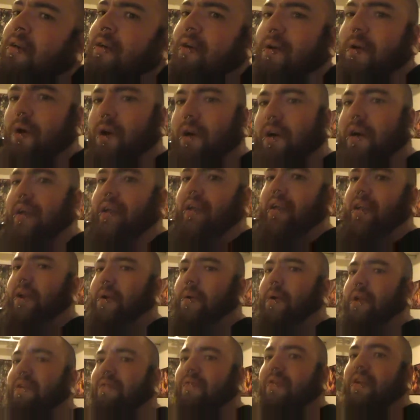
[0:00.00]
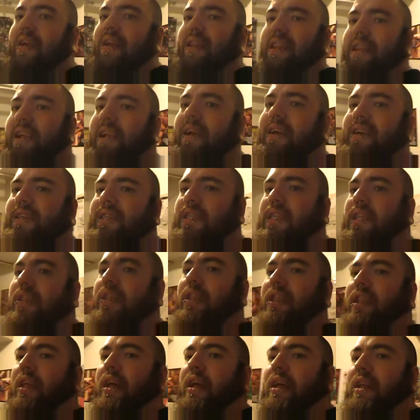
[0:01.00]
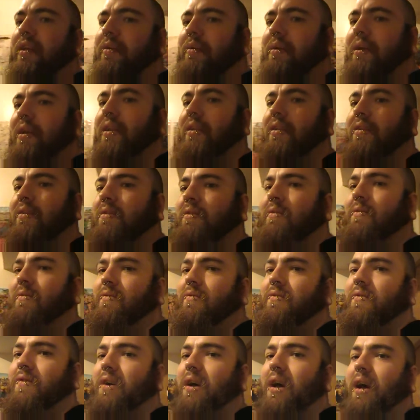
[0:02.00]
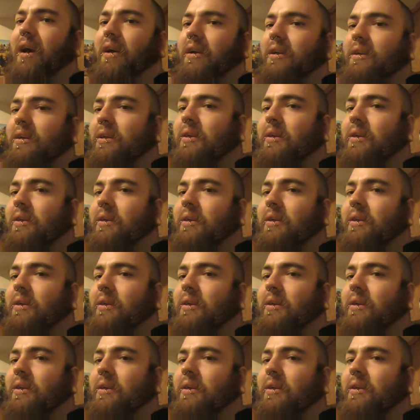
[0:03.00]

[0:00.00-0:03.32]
Or, you know, even anything else other than that. I mean, fuck.